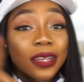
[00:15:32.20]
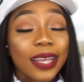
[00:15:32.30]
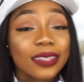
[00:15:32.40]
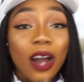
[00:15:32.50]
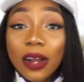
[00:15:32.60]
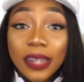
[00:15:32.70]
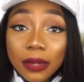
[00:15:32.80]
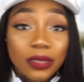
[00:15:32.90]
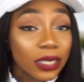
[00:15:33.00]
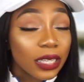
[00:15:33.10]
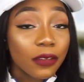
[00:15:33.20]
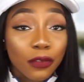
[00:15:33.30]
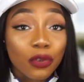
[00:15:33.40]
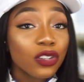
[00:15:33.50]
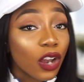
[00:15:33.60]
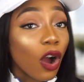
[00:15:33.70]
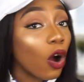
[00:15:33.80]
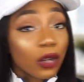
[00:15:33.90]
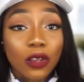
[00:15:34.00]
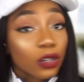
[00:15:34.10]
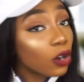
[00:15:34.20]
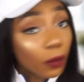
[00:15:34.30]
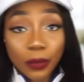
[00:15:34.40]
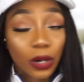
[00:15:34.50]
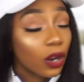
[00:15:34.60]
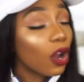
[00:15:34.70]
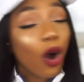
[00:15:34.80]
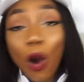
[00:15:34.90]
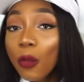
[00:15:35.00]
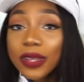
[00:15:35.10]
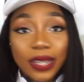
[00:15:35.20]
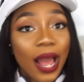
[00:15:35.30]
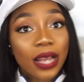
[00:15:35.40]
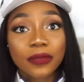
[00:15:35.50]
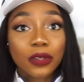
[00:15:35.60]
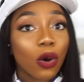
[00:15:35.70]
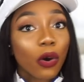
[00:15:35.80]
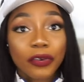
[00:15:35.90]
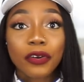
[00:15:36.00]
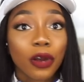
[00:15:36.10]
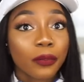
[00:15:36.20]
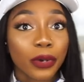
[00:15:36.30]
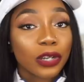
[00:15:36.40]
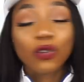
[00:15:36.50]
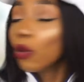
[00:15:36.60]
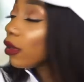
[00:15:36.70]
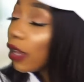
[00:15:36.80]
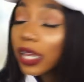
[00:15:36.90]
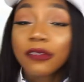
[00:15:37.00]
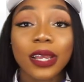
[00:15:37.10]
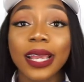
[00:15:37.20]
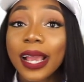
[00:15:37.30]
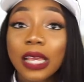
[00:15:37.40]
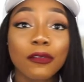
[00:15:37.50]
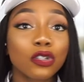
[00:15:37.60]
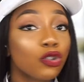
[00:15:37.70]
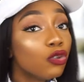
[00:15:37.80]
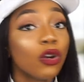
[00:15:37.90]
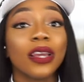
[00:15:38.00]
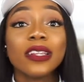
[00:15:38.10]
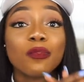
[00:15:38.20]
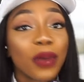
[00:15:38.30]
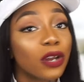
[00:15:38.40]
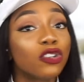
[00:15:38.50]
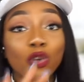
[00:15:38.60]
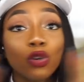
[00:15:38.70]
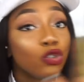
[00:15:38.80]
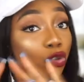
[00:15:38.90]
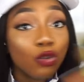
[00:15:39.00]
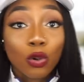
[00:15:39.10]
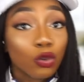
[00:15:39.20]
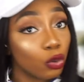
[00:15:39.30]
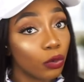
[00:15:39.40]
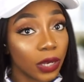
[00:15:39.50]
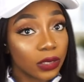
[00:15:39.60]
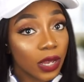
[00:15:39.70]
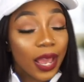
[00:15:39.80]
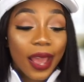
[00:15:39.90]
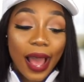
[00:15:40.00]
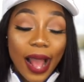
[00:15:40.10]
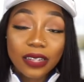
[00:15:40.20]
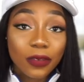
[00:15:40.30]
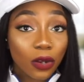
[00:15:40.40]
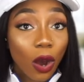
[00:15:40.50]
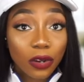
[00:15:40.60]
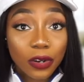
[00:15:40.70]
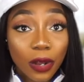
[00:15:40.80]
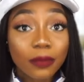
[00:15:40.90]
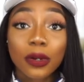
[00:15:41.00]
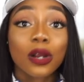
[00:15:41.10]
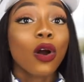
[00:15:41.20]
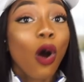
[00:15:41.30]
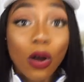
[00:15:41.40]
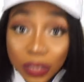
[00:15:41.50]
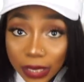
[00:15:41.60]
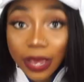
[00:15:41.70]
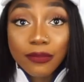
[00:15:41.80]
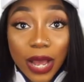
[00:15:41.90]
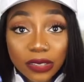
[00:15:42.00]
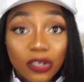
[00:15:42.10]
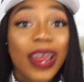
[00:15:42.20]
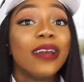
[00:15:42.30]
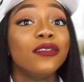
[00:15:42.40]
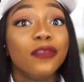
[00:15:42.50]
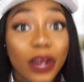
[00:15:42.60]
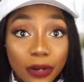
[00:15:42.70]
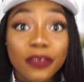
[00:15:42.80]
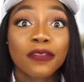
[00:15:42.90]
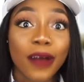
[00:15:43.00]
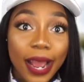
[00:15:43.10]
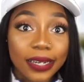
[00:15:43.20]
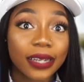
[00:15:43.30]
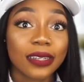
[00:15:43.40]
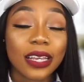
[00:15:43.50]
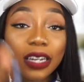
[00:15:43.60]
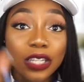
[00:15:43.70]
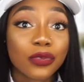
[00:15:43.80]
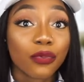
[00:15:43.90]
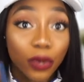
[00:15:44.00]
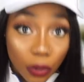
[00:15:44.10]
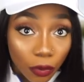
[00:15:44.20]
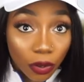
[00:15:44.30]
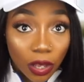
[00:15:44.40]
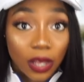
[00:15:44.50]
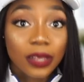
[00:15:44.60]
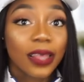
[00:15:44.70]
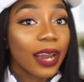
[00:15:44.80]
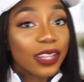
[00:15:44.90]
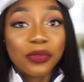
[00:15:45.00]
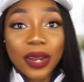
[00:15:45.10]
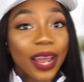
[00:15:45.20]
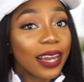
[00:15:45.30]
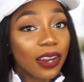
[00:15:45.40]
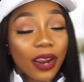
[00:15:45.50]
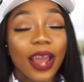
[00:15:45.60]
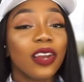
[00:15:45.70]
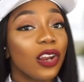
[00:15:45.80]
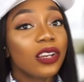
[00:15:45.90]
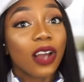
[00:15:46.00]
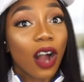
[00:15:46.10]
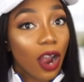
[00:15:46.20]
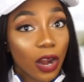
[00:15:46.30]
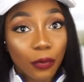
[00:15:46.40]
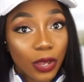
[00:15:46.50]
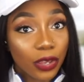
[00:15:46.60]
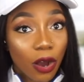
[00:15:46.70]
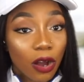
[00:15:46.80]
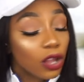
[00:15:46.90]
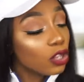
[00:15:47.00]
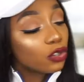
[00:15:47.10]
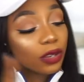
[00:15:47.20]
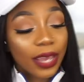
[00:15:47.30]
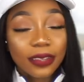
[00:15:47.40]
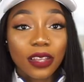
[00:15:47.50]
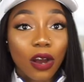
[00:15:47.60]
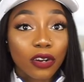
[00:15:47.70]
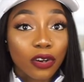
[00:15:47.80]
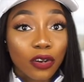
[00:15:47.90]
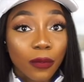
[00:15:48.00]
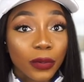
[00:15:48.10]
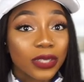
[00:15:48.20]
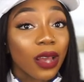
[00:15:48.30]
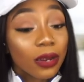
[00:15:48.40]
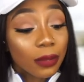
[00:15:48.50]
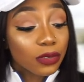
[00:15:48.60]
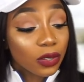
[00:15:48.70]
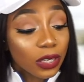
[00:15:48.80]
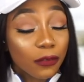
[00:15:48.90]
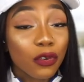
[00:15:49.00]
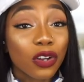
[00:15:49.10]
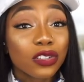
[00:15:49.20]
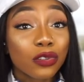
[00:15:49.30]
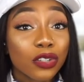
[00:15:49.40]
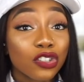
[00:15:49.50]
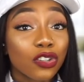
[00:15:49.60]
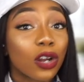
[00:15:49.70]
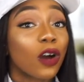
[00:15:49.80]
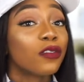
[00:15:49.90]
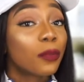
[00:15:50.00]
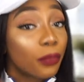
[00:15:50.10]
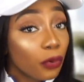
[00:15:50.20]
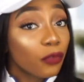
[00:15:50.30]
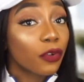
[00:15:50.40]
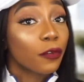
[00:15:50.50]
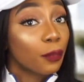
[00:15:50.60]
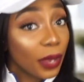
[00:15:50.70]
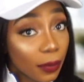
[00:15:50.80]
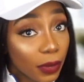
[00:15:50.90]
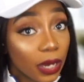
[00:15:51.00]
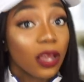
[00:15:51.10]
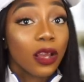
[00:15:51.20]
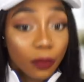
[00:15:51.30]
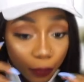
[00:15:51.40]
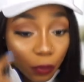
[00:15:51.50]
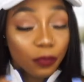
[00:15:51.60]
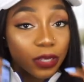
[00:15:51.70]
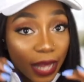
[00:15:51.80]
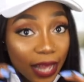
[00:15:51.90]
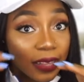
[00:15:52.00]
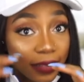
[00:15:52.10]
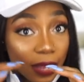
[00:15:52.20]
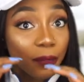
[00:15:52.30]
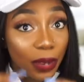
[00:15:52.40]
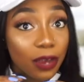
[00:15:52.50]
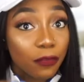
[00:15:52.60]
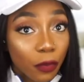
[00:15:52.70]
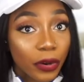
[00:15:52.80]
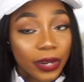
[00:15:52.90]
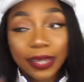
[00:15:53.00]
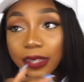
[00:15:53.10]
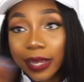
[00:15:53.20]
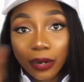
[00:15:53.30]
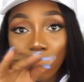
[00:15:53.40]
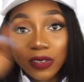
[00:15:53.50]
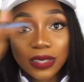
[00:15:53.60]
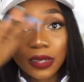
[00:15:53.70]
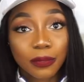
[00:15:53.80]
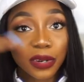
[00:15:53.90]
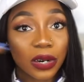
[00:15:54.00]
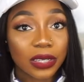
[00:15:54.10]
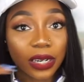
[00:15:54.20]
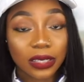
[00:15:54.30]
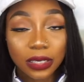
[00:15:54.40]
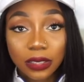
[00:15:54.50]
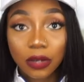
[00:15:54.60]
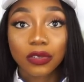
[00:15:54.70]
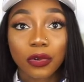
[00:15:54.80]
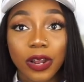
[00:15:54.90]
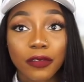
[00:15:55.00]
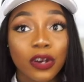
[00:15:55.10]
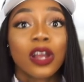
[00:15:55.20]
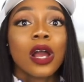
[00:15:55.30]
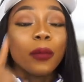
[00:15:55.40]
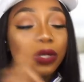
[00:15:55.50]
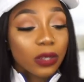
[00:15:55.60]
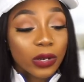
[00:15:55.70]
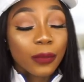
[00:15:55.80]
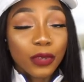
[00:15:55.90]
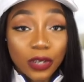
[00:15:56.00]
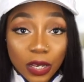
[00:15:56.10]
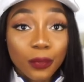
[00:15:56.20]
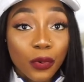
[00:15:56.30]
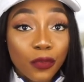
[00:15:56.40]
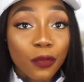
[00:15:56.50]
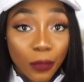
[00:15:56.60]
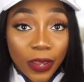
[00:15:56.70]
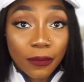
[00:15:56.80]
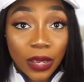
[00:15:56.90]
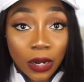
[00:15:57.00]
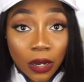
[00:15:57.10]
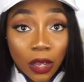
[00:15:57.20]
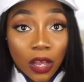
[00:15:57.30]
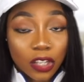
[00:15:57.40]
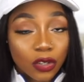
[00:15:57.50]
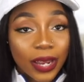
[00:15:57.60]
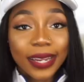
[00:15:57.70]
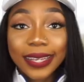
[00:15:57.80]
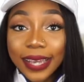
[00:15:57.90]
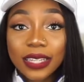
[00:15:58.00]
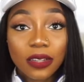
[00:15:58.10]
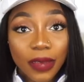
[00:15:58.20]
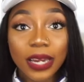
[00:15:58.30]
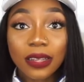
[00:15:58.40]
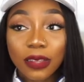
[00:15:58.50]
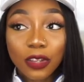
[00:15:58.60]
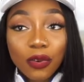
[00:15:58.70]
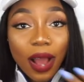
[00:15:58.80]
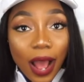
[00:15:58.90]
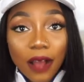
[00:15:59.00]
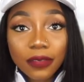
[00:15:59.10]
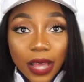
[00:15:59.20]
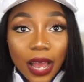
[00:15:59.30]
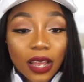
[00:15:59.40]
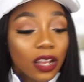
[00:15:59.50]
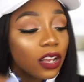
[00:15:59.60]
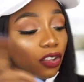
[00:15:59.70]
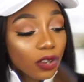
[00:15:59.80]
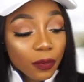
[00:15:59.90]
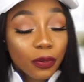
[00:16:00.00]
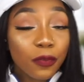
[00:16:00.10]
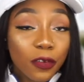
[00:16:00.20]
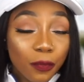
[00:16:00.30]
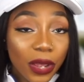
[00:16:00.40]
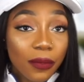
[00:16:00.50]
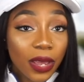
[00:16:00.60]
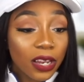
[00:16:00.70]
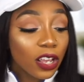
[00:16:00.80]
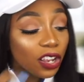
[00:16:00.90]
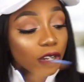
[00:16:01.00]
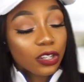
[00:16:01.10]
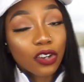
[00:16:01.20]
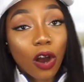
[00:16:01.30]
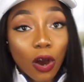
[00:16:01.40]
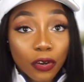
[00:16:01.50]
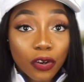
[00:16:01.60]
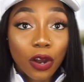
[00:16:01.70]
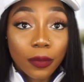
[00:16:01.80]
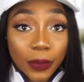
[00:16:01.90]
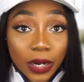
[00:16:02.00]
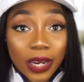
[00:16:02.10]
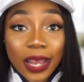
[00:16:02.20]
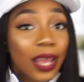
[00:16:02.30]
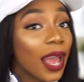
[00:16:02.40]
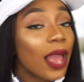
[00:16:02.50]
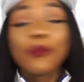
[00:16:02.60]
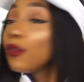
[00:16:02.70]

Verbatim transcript: Get, tell them to give you their order number always ask for the order number don't if they can't give it to you it's better don't don't do it ask for the order number call ticketmaster and verify that it is real that is what I learned. I learned the hard way, y'all. So get the order number. Tell them to give you a screenshot of the proof of payment. Proof that they paid for it. Like they can obviously blur their details, whatever. But tell them you need proof of payment so that in case of anything, you have that. You need proof of payment. You need your order number. And